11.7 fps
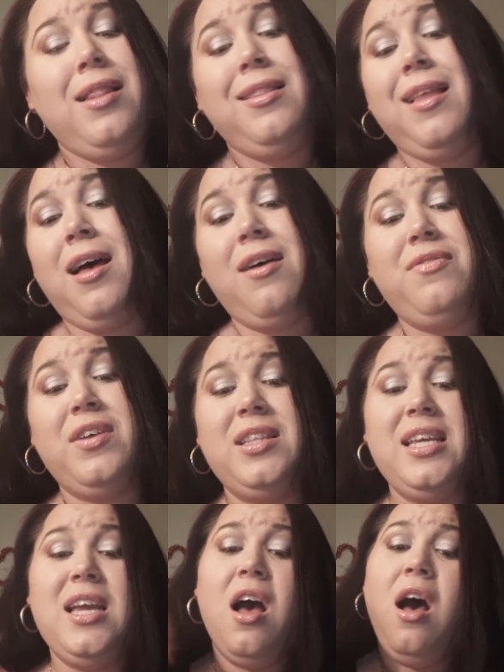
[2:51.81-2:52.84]
love,
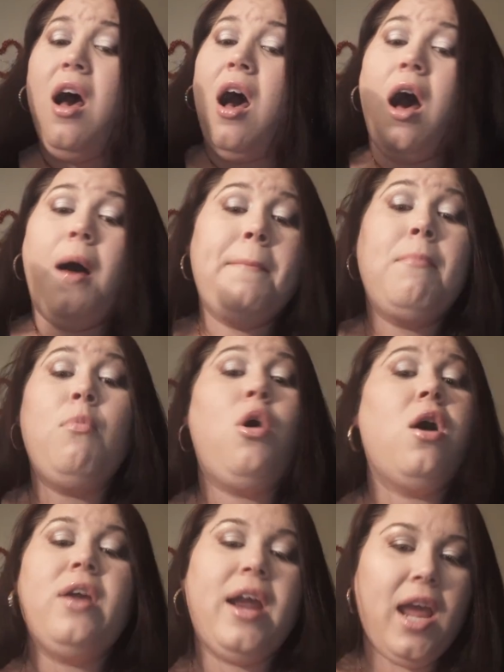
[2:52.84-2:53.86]
the
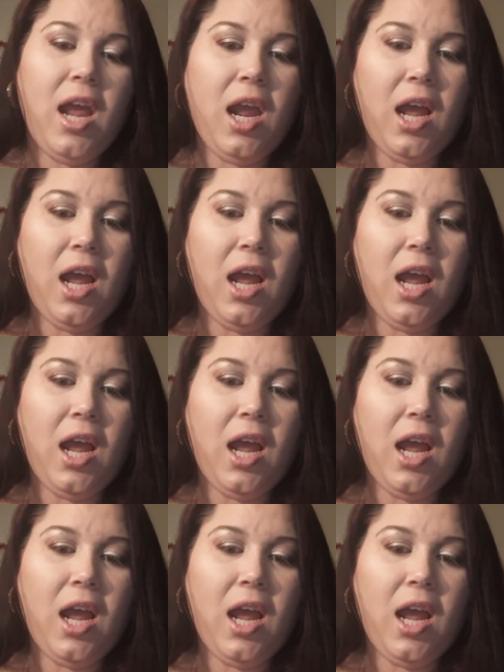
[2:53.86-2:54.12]
amore.